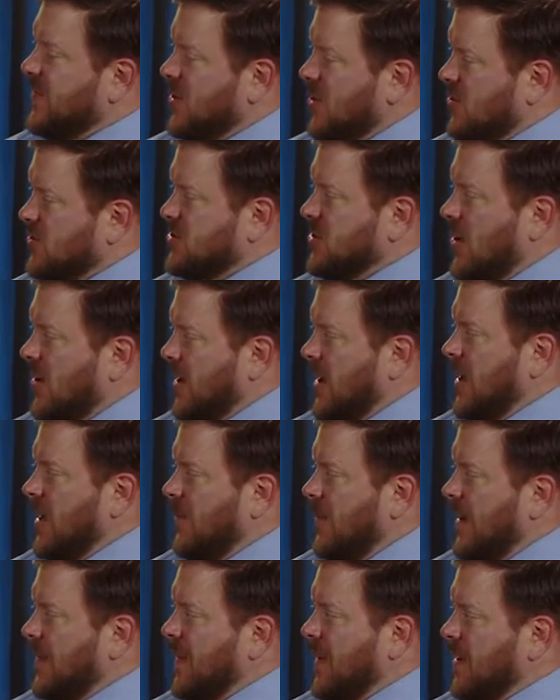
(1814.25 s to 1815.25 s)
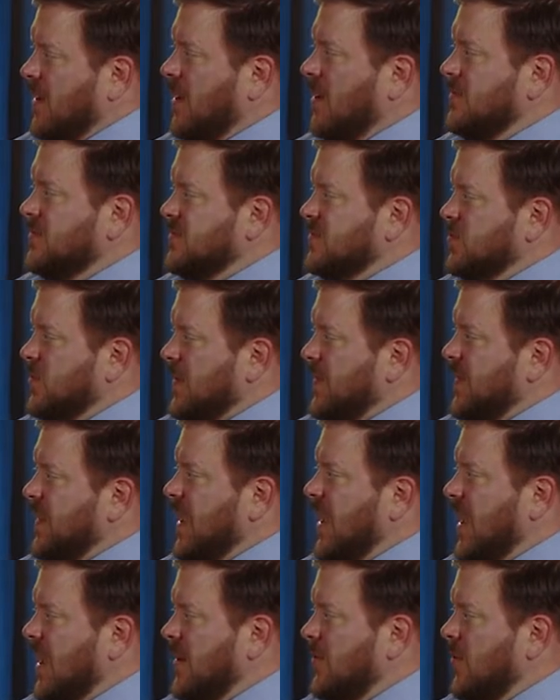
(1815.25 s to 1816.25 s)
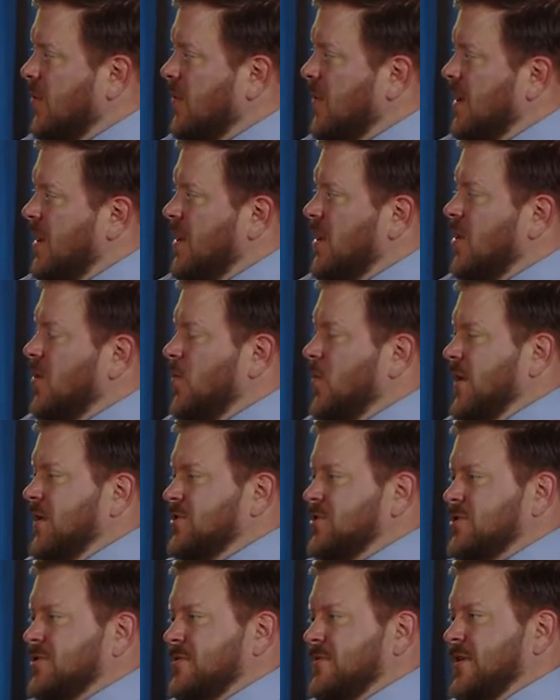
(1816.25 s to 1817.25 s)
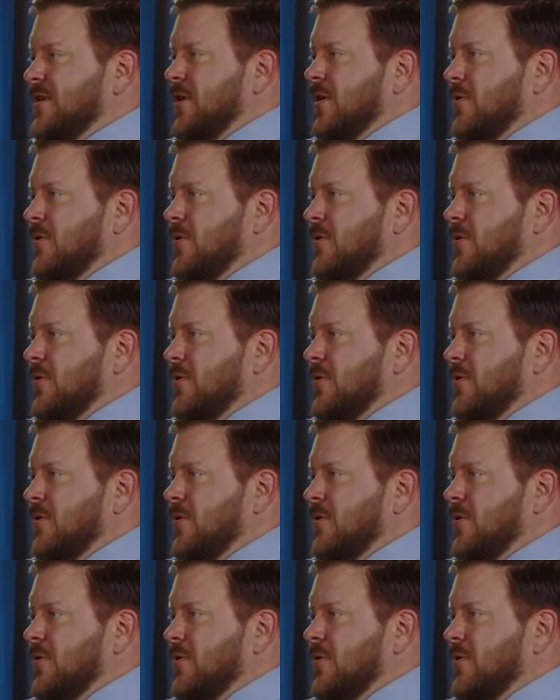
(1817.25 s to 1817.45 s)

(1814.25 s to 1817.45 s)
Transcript: that you're talking about that comes with the animal, which